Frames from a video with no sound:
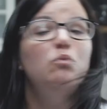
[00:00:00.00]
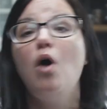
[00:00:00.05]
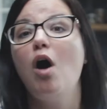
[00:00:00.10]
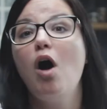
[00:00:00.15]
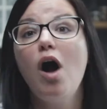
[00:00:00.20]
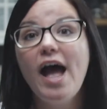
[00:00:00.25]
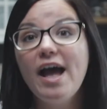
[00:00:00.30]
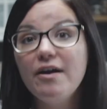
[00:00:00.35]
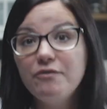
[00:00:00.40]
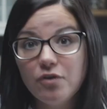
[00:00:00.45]

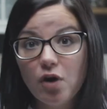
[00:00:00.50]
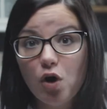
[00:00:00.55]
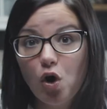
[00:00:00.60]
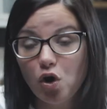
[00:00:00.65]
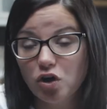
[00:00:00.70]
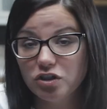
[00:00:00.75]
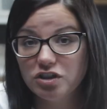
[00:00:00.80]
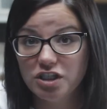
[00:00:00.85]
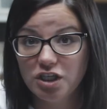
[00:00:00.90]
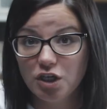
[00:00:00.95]
whatever
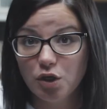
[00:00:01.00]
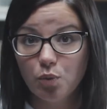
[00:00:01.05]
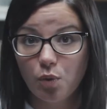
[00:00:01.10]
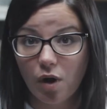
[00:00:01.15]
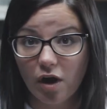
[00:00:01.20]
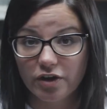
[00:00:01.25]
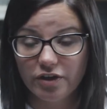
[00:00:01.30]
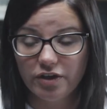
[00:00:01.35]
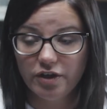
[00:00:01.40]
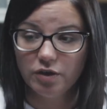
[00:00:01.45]
order you
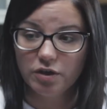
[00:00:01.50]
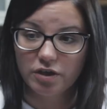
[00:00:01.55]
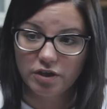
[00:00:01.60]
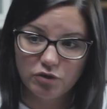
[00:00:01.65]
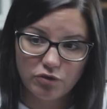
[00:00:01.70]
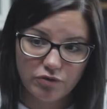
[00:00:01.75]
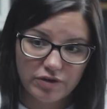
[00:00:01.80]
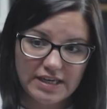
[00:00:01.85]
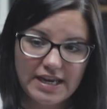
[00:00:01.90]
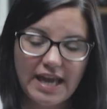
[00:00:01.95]
want. You can
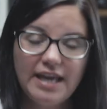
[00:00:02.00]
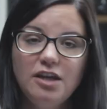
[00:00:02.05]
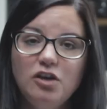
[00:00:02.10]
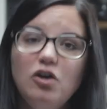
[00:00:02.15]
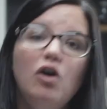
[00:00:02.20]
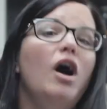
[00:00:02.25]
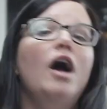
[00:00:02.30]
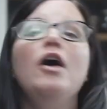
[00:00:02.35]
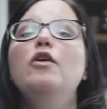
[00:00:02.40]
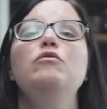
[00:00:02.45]
create
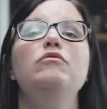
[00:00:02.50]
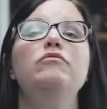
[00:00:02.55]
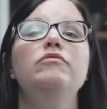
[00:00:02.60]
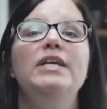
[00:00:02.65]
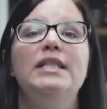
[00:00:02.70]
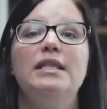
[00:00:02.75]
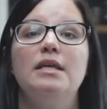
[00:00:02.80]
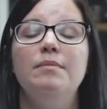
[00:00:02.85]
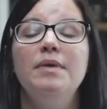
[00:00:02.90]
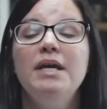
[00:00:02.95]
your own
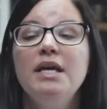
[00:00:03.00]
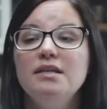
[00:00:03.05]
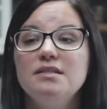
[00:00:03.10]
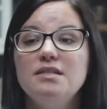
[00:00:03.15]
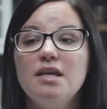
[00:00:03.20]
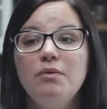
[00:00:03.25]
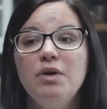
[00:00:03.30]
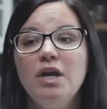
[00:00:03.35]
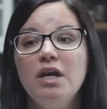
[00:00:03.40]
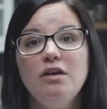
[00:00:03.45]
rhythm.
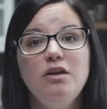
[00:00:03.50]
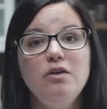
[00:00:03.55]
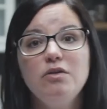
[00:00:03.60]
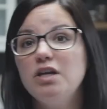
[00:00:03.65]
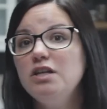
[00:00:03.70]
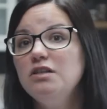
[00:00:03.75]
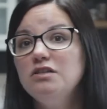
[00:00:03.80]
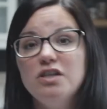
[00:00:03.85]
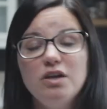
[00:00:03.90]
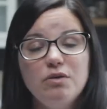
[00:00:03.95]
So you
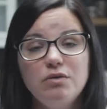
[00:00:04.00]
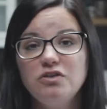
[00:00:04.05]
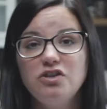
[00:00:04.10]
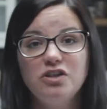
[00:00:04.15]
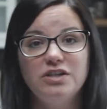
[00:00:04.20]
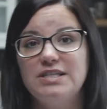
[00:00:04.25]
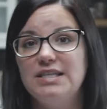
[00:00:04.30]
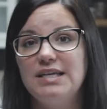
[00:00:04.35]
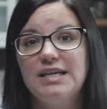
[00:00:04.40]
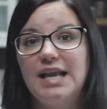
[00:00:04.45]
can do
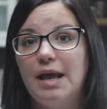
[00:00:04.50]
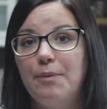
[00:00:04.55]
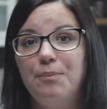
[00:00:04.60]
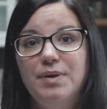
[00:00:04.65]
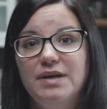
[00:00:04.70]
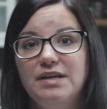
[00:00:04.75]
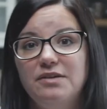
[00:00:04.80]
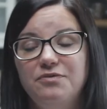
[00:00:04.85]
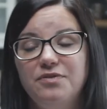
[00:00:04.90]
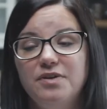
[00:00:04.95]
just the
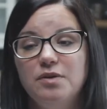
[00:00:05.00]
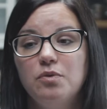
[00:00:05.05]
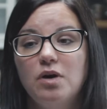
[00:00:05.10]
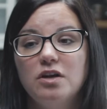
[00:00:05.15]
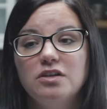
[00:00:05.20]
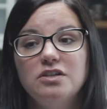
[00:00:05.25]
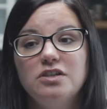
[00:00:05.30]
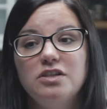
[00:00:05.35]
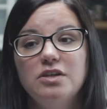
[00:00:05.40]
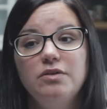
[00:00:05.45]
clapping if you
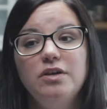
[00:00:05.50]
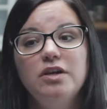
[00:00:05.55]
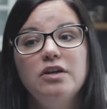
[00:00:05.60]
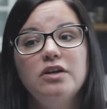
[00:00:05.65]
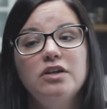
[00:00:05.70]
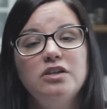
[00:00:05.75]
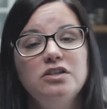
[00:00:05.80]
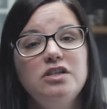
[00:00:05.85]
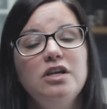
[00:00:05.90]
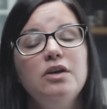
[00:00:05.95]
want to. You
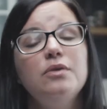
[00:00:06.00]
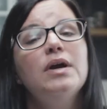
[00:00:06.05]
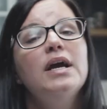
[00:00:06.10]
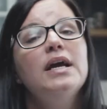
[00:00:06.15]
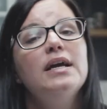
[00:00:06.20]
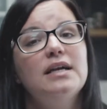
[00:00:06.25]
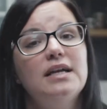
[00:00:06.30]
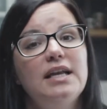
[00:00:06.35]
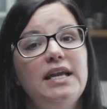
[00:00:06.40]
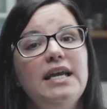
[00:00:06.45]
can do
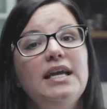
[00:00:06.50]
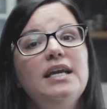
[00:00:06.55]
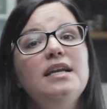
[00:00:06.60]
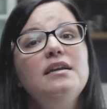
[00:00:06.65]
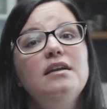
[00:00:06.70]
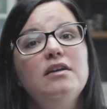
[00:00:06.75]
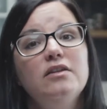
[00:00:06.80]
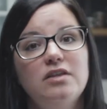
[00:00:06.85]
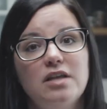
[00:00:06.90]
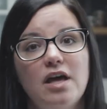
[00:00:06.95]
clean
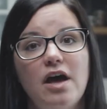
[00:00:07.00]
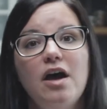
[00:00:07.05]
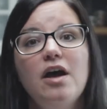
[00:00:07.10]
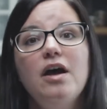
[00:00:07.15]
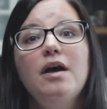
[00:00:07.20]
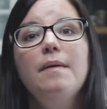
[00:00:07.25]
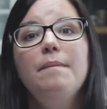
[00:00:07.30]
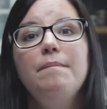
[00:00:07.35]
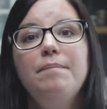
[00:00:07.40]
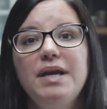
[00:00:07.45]
the
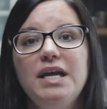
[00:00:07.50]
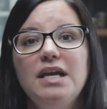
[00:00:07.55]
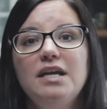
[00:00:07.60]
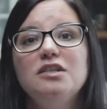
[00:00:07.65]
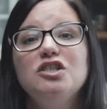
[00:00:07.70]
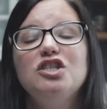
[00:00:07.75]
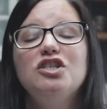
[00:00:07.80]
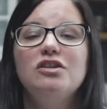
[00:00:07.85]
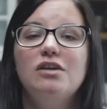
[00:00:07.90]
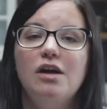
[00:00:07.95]

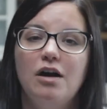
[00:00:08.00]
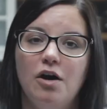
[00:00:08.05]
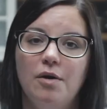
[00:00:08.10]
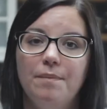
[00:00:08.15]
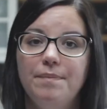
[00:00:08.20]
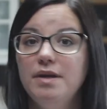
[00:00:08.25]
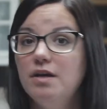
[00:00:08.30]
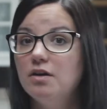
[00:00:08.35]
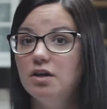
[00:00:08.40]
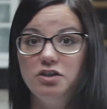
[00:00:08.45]
beach
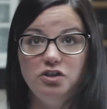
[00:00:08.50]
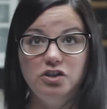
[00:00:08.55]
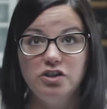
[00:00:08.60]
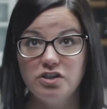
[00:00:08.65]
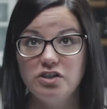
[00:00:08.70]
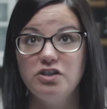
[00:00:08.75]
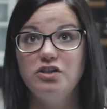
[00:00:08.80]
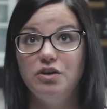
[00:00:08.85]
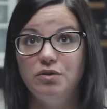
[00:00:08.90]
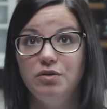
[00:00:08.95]
up. You can
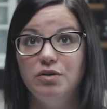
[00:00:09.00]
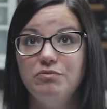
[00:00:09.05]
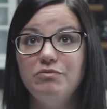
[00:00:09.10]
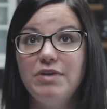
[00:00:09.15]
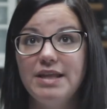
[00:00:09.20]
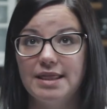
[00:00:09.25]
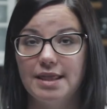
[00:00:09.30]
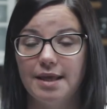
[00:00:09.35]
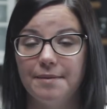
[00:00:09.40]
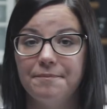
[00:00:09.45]
just do the
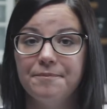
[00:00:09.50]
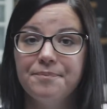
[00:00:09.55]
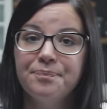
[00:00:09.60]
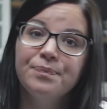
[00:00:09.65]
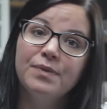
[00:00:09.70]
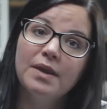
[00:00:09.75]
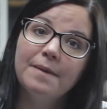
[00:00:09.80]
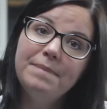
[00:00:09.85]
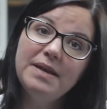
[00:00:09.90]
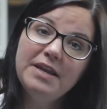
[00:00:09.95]
rhythm.
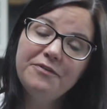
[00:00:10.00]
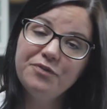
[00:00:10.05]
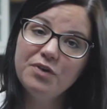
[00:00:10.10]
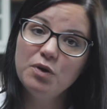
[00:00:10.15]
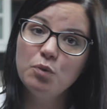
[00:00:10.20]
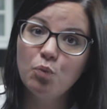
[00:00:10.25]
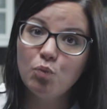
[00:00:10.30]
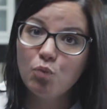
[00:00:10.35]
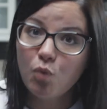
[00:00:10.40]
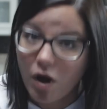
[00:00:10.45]
But if
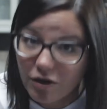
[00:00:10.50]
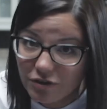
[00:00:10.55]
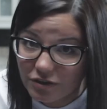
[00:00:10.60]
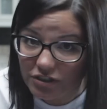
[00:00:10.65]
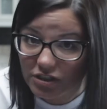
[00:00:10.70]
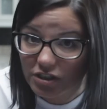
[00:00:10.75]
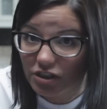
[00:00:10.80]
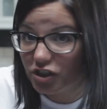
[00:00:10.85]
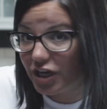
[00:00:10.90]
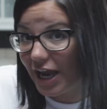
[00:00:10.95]
you
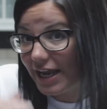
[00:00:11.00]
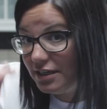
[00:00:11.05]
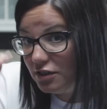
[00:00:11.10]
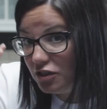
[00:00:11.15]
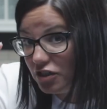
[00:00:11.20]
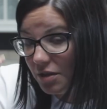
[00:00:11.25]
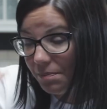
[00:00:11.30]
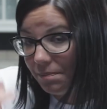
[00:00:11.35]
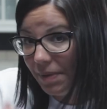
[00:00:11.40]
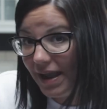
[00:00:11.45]
want to
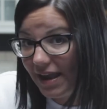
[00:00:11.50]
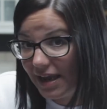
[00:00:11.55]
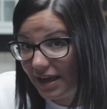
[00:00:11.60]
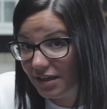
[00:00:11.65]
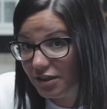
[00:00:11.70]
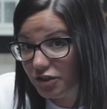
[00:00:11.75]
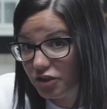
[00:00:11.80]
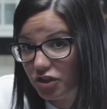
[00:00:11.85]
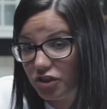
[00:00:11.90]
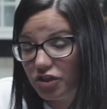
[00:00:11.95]
change the
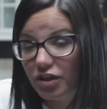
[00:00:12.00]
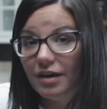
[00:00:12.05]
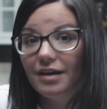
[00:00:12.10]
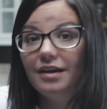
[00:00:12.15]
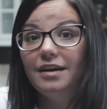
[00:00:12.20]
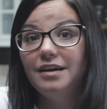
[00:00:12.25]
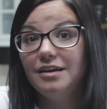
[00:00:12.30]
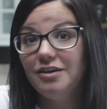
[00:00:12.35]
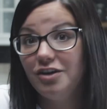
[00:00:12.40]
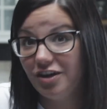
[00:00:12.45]
pitch,
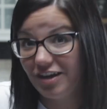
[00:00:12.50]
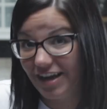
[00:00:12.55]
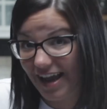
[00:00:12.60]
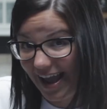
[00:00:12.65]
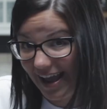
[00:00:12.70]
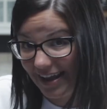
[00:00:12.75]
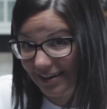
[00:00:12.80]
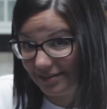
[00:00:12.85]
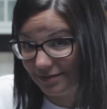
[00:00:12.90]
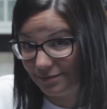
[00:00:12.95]
you
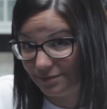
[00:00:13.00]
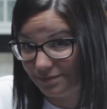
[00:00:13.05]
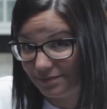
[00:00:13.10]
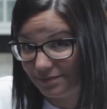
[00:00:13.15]
can.